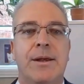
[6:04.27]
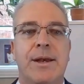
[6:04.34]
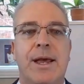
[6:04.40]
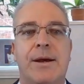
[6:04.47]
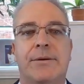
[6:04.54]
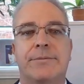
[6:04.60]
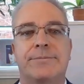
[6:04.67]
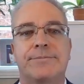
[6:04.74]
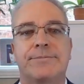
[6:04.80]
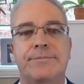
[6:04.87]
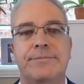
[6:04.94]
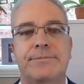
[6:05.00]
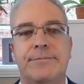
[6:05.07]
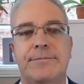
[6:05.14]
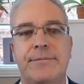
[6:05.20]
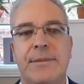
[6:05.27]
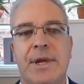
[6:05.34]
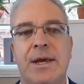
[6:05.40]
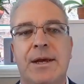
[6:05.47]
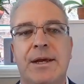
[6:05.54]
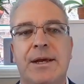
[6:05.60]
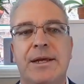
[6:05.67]
Now,
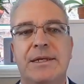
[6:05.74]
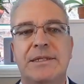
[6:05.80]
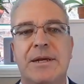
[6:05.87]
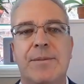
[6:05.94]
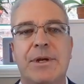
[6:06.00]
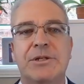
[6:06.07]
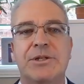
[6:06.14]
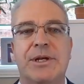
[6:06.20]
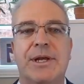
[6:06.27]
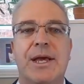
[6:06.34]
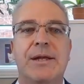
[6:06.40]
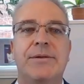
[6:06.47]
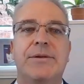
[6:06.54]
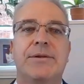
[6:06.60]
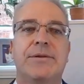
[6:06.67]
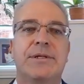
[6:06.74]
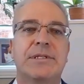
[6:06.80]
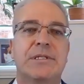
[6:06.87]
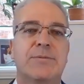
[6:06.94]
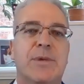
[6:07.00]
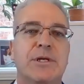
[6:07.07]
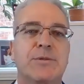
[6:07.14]
as I mentioned again,
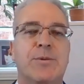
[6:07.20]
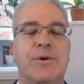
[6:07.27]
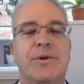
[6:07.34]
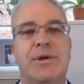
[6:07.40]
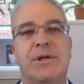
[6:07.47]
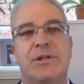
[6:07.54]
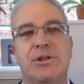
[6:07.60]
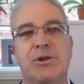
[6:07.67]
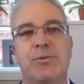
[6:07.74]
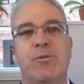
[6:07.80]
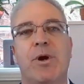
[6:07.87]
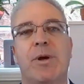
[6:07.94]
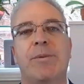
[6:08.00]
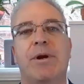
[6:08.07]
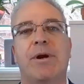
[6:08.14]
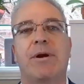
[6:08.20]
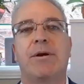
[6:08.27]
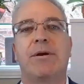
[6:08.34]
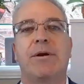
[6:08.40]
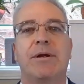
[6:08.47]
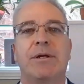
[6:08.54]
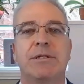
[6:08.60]
this is much more than a Zoom
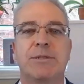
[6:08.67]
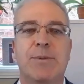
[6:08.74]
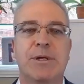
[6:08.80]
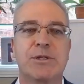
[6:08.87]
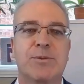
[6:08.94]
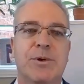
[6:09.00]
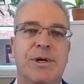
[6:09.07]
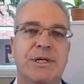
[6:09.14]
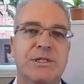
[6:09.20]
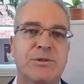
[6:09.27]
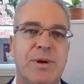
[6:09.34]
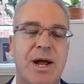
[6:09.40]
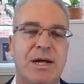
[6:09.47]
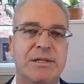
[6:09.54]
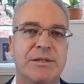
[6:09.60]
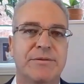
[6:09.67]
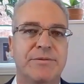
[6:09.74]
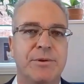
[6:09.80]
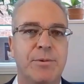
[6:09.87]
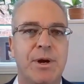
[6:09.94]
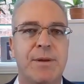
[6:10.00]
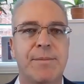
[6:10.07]
webinar. It's much more interactive.
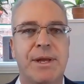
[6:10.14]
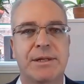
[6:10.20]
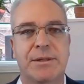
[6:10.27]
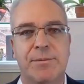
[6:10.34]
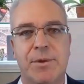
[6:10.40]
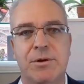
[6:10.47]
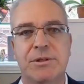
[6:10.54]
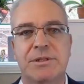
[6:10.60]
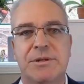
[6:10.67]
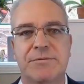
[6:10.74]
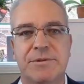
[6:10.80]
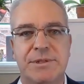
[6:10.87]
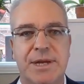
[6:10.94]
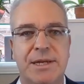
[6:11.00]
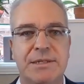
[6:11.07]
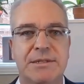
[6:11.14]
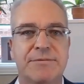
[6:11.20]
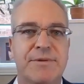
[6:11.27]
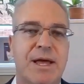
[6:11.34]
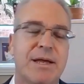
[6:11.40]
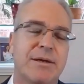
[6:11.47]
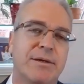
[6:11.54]
You want to make the most of today's
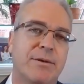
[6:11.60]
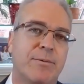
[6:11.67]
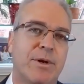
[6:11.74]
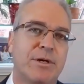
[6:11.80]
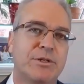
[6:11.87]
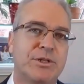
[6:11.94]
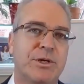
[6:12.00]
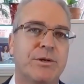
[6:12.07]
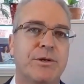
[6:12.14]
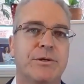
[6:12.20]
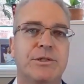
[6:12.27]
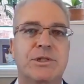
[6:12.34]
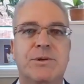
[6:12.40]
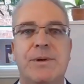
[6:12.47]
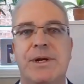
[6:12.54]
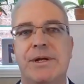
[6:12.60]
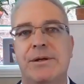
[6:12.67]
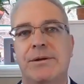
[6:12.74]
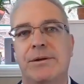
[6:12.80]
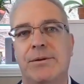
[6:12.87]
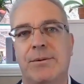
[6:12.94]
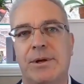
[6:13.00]
event. You want to share your
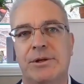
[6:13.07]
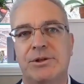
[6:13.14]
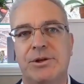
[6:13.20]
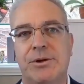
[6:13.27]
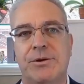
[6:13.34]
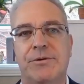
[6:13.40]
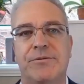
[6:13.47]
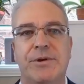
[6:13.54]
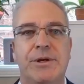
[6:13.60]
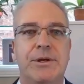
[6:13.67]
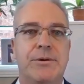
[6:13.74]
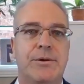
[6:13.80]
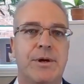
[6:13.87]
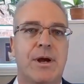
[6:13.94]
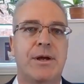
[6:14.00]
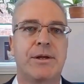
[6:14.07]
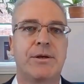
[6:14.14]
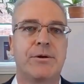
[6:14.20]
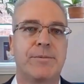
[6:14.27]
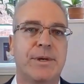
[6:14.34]
screen. You want to share your video and audio.